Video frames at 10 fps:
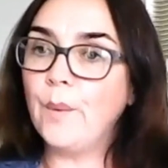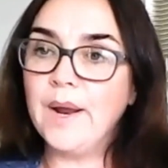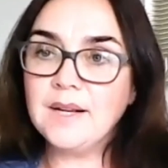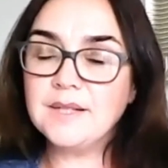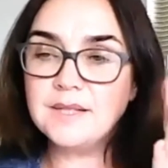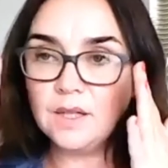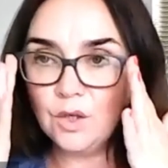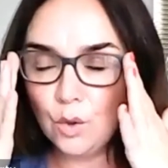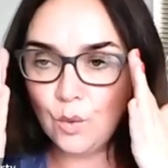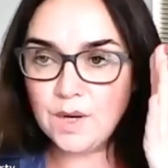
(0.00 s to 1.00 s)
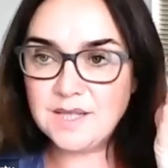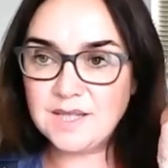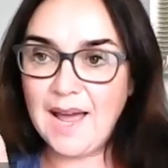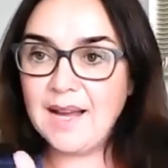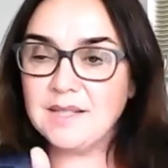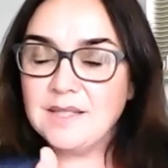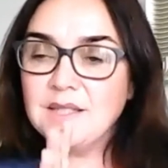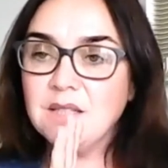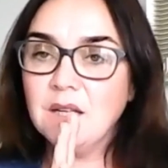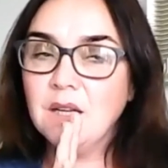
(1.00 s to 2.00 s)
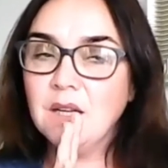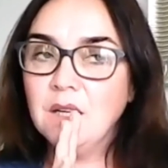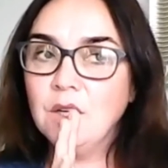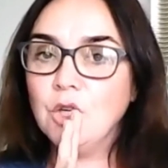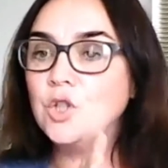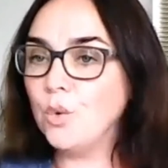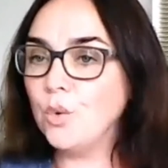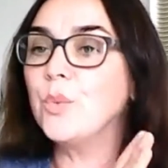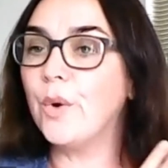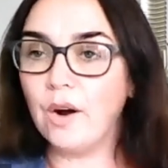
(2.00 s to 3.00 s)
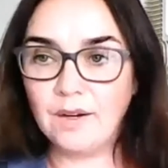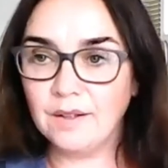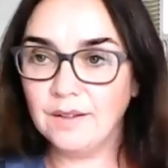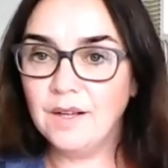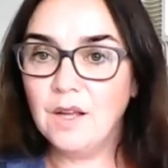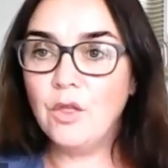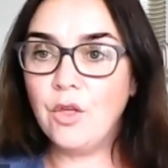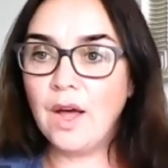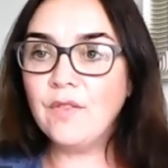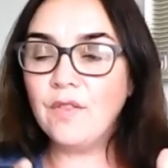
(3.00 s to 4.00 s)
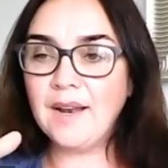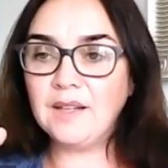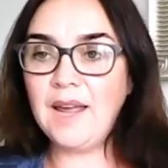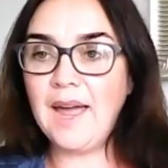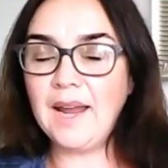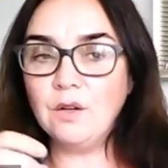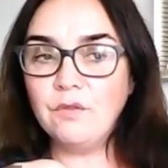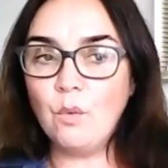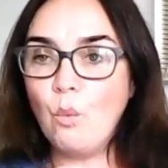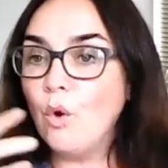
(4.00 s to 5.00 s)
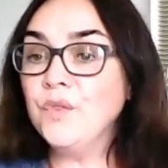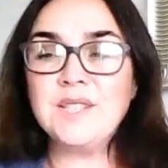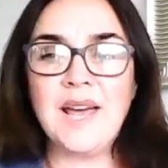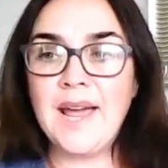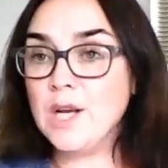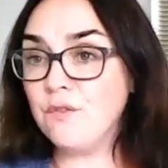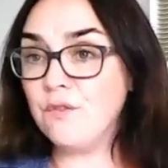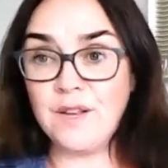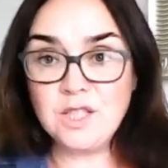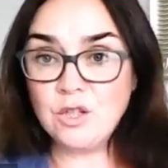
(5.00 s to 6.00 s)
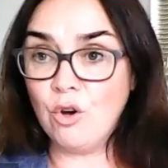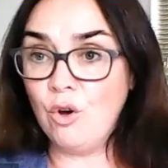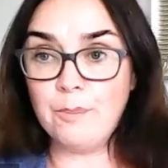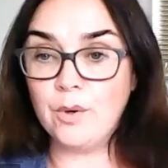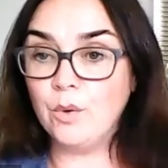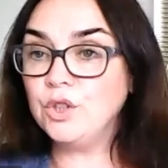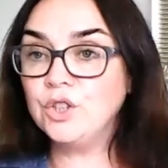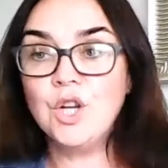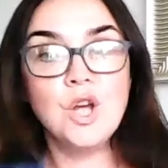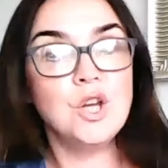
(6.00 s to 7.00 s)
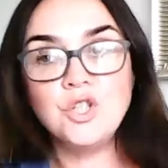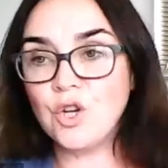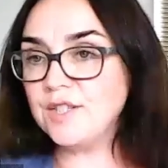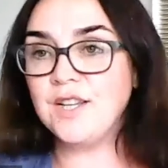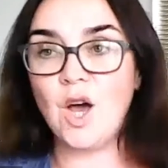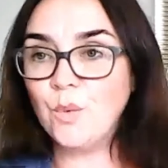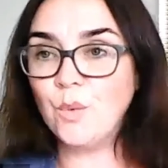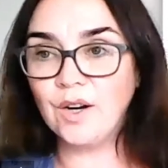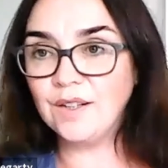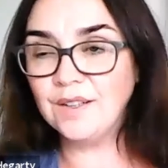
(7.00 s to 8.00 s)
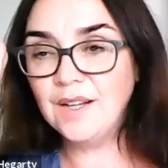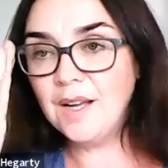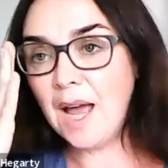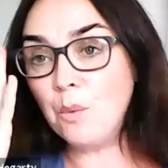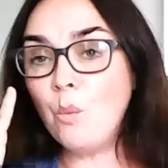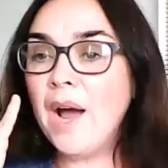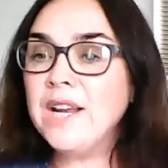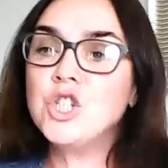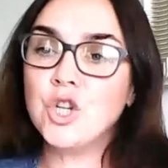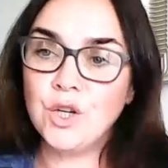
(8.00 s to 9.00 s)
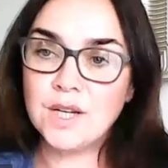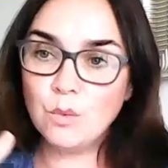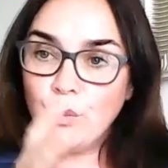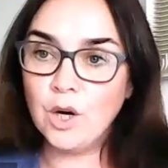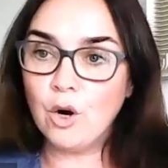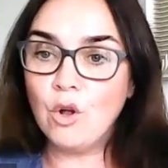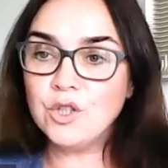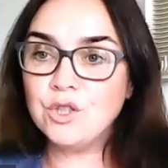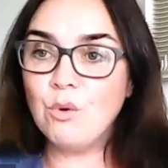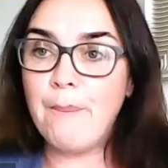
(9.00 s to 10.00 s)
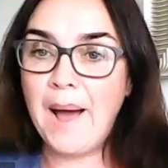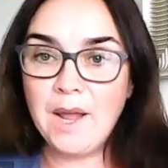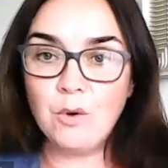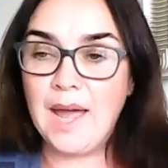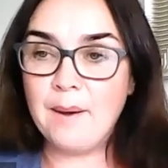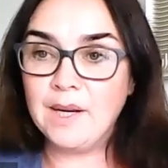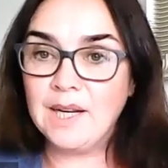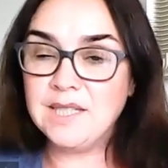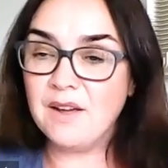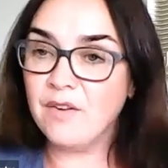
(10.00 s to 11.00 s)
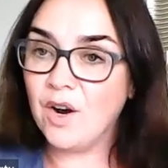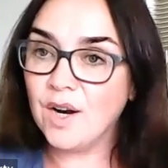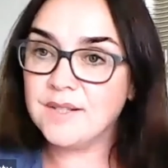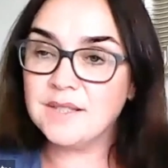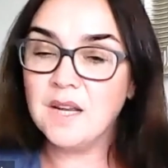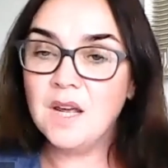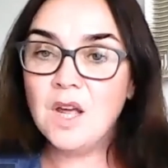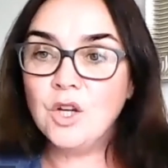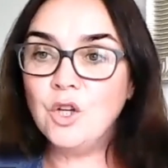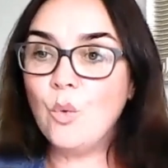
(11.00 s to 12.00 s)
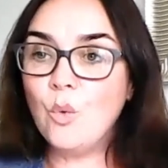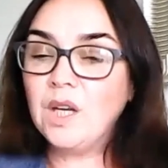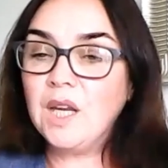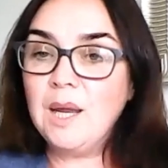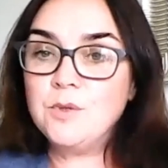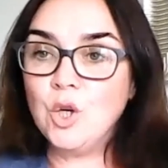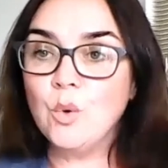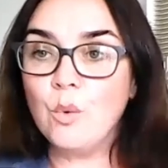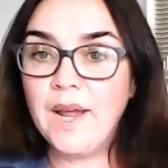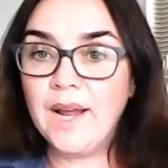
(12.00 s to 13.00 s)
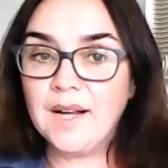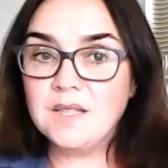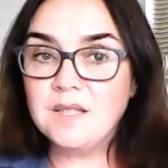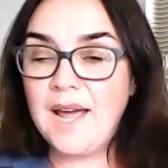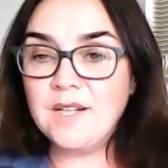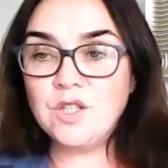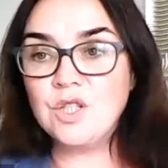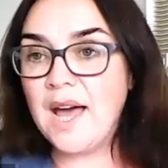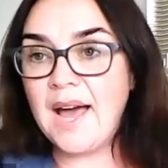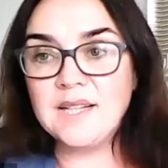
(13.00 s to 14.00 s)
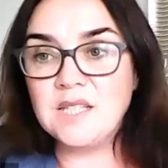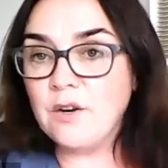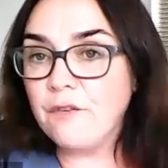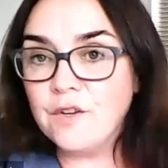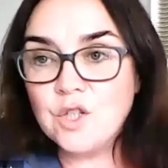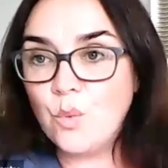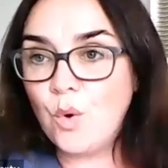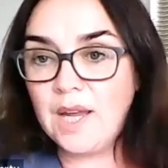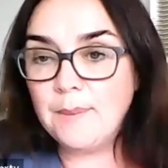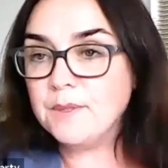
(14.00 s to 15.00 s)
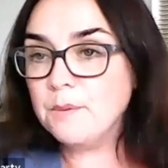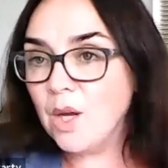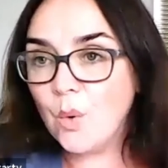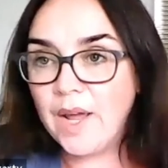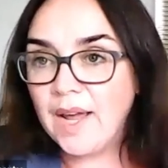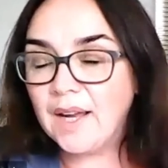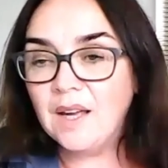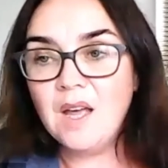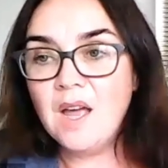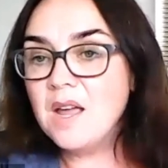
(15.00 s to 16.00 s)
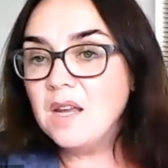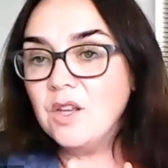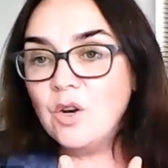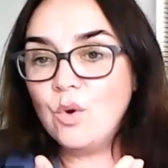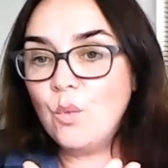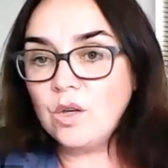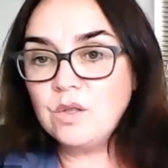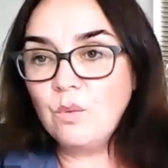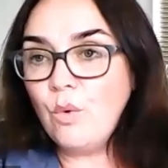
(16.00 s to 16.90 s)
weeks, you know, diets don't work. That kind of a one-size-fits-all approach does not work. And why should it? We are also biochemically diverse. You know, what keeps you awake at night, Suzanne, is different to what keeps me awake. You know, what